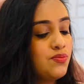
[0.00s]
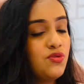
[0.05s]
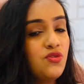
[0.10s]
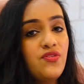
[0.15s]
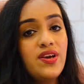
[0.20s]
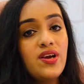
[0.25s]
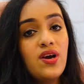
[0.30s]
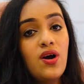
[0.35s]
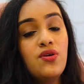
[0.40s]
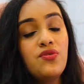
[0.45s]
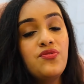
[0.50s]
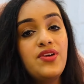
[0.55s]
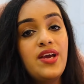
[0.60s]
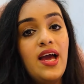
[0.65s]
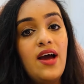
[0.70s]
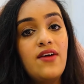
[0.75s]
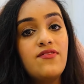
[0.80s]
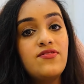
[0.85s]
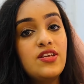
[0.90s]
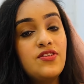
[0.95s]
Moving on, we
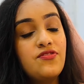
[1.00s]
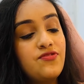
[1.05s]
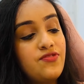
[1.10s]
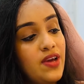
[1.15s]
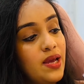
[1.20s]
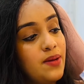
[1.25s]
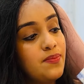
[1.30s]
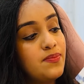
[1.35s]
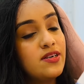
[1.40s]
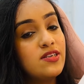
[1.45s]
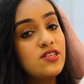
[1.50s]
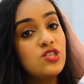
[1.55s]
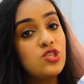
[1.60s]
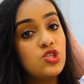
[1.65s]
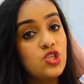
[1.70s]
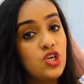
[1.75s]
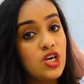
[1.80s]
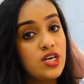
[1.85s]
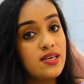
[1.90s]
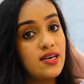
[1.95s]
have the famous
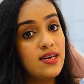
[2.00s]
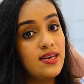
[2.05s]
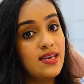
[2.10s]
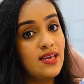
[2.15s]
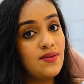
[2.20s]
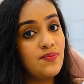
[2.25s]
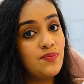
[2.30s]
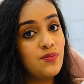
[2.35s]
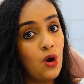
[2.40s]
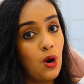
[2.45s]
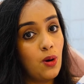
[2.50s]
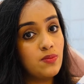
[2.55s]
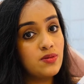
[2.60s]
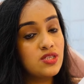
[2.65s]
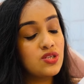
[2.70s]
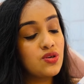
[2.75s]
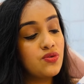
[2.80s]
journaling prompts